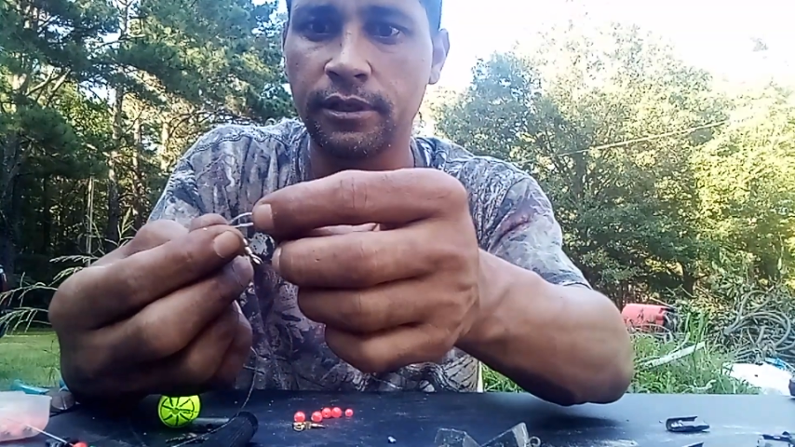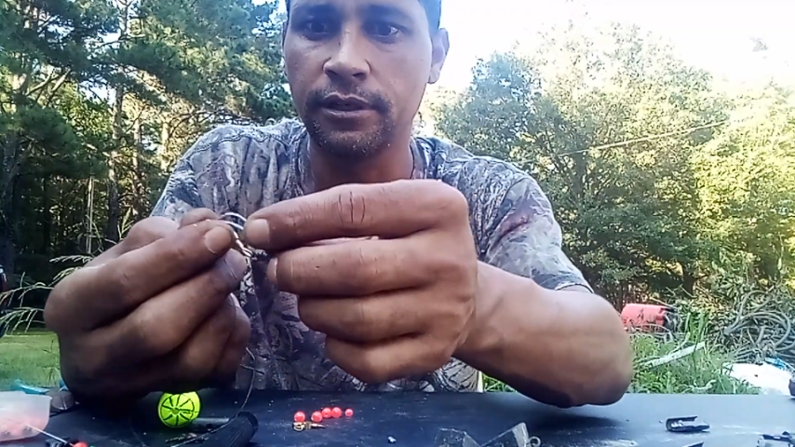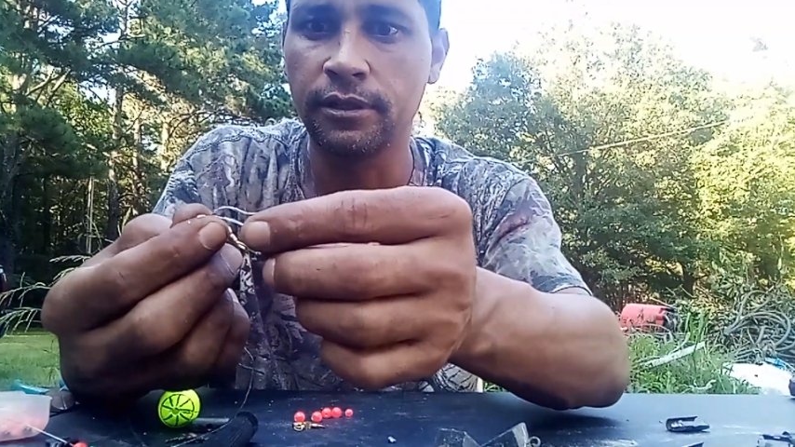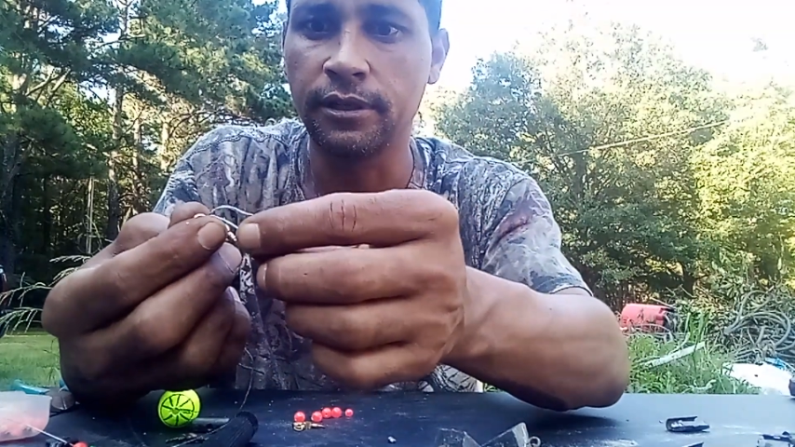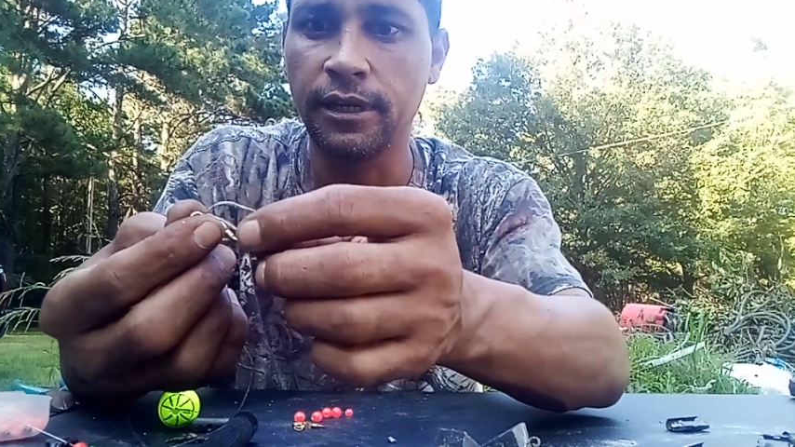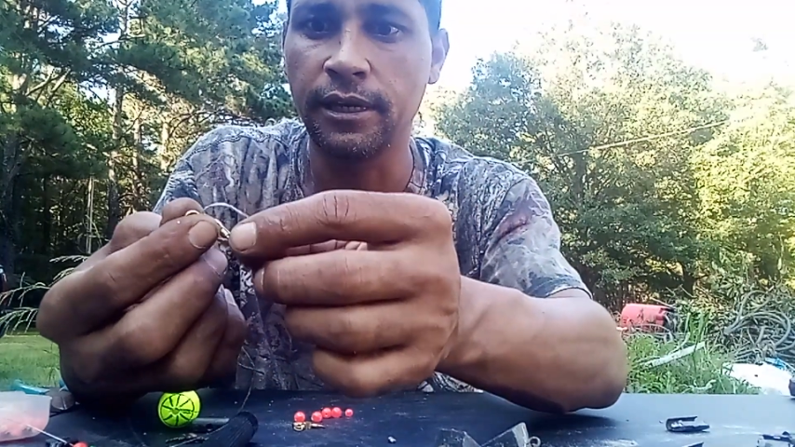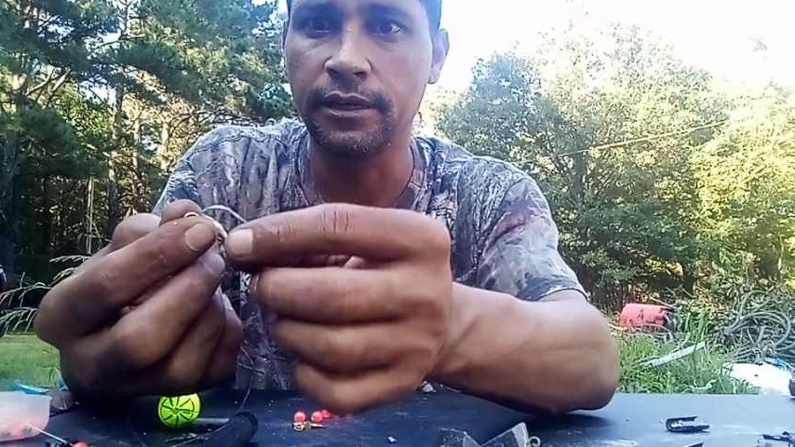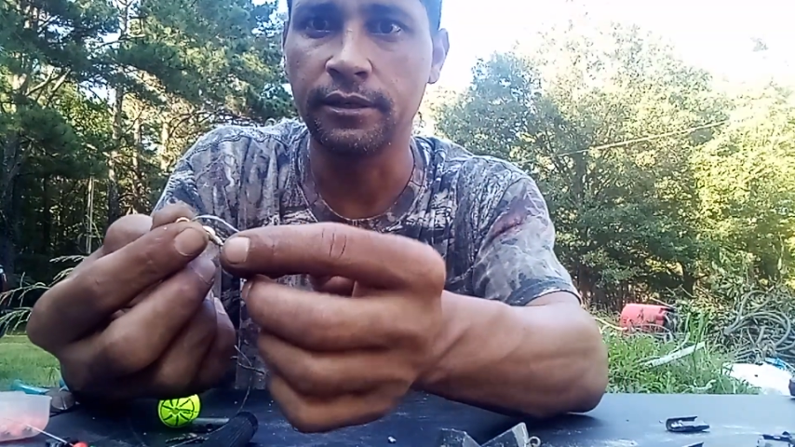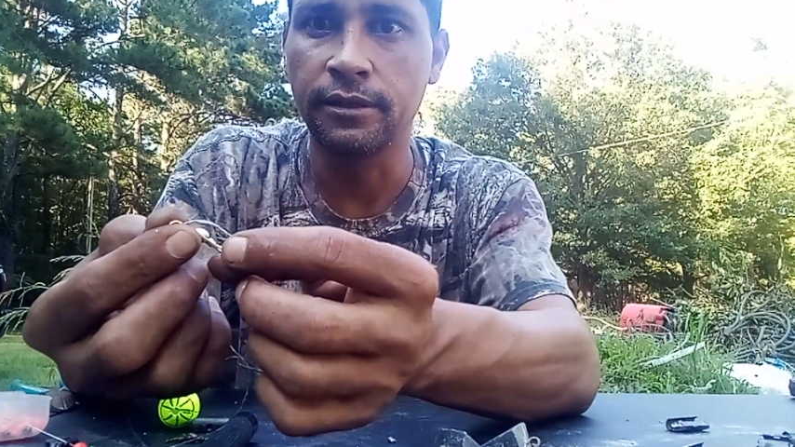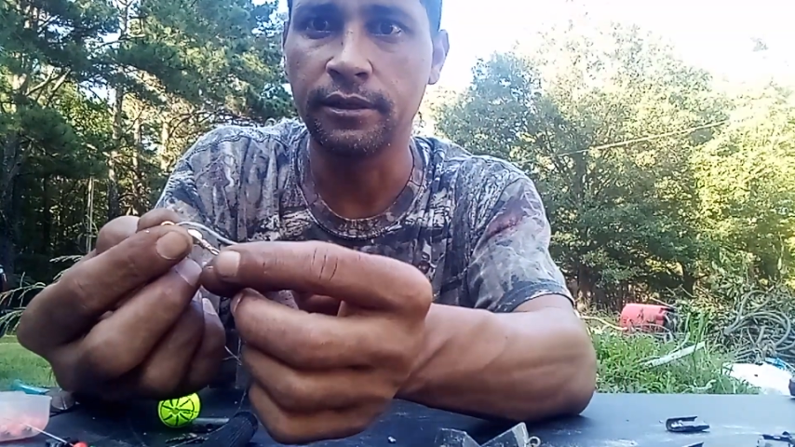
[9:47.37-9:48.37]
other
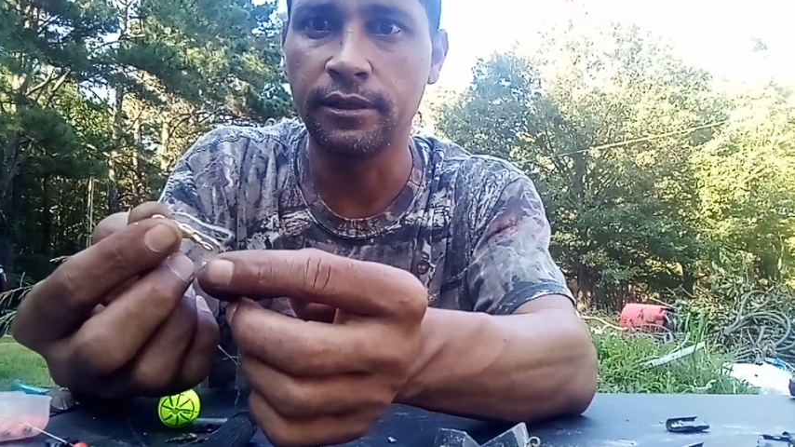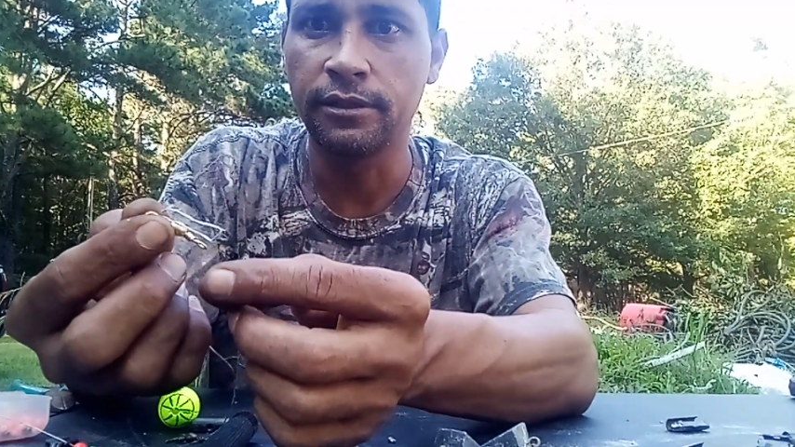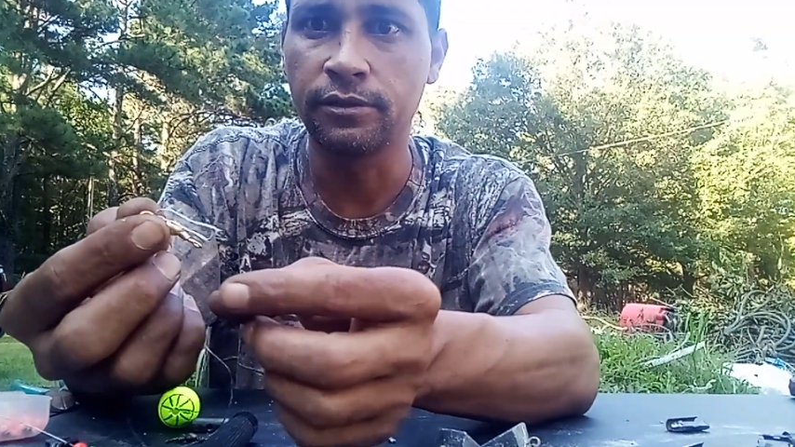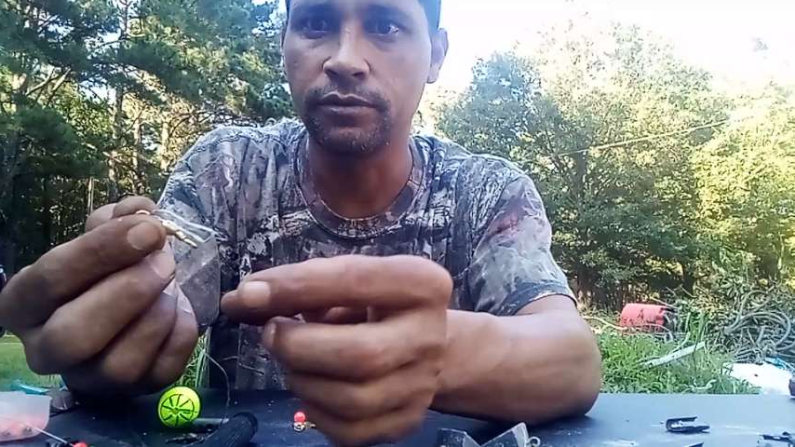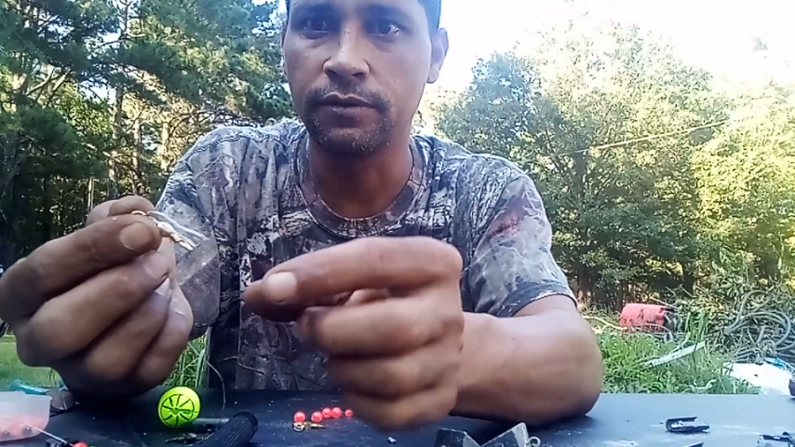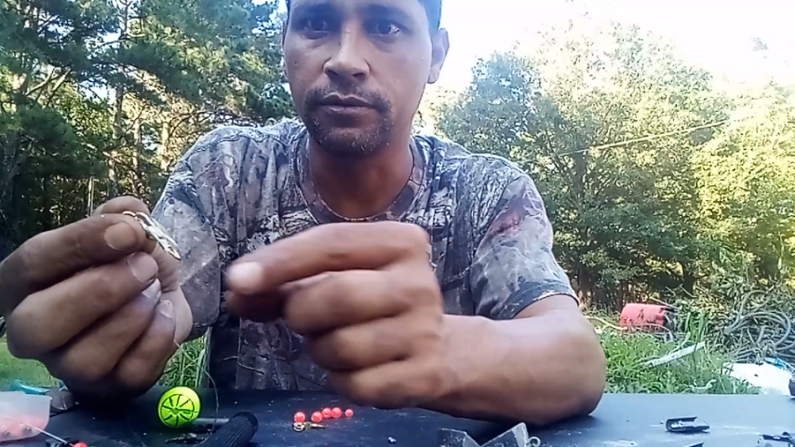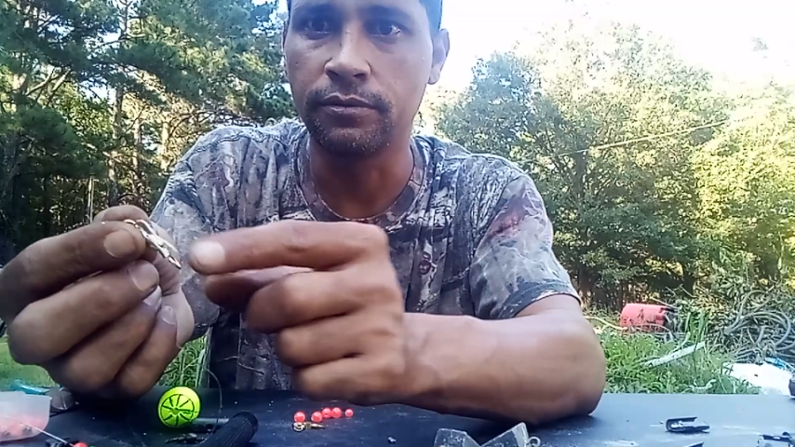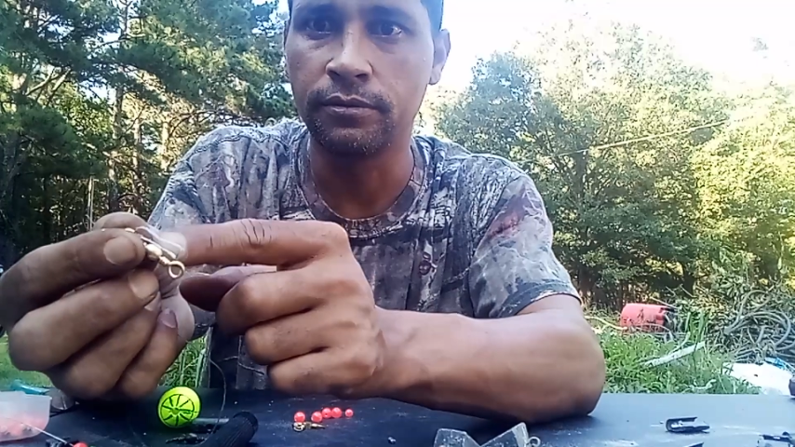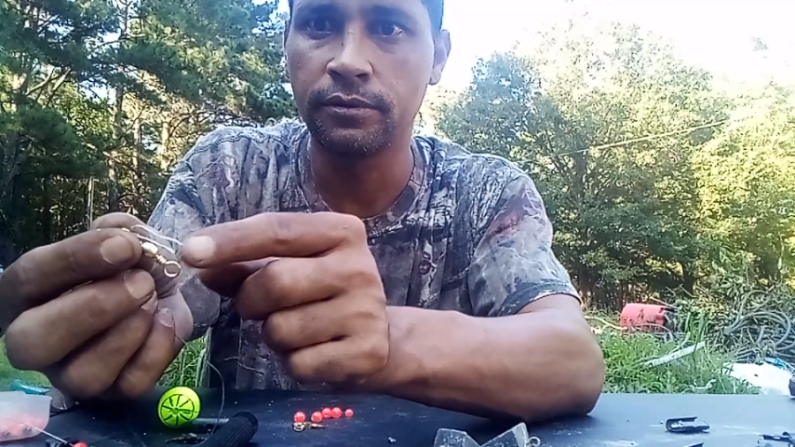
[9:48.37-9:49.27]
end of your swivel,